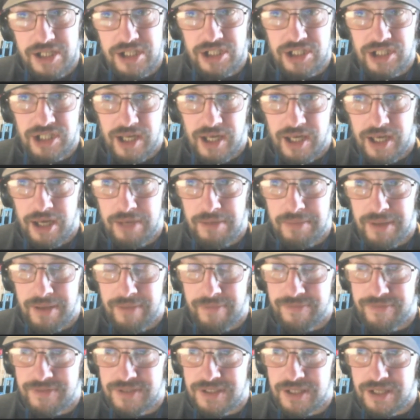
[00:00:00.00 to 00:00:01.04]
check coming up
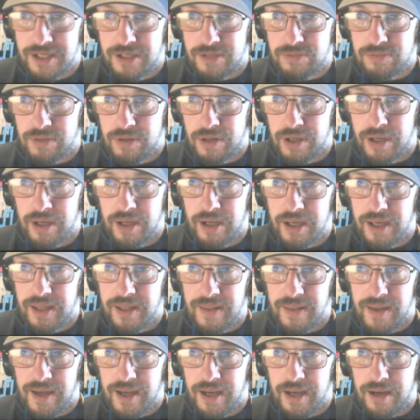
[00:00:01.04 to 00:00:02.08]
for stage 1, and
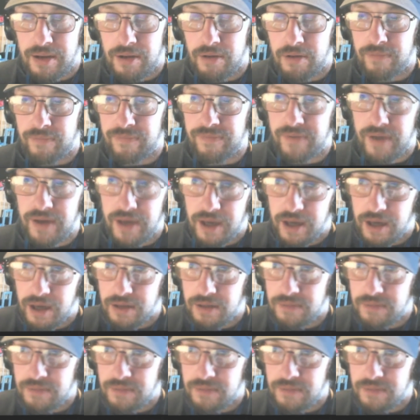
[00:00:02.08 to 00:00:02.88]
then hopefully got